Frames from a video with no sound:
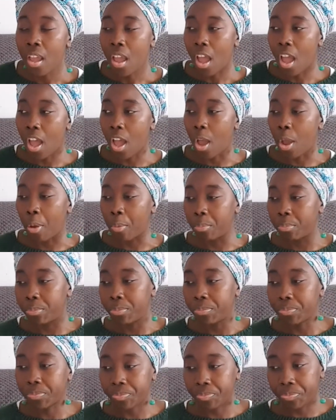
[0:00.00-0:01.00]

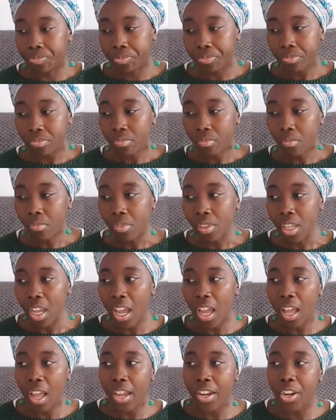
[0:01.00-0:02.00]

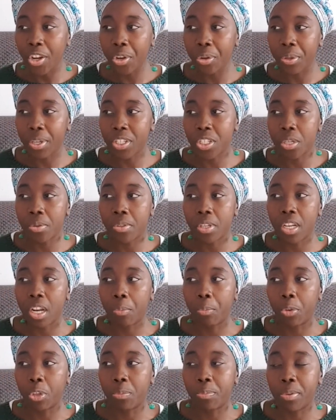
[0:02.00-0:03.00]
I know it's something that
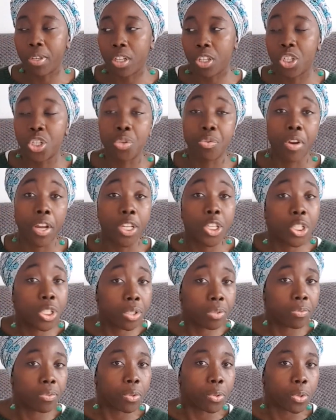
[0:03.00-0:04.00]
would have been a stretch
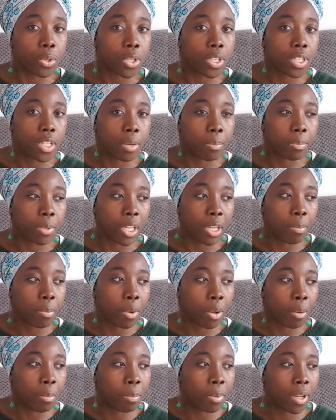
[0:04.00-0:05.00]
for some
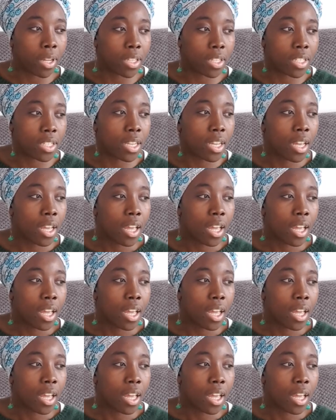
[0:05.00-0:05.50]
people, but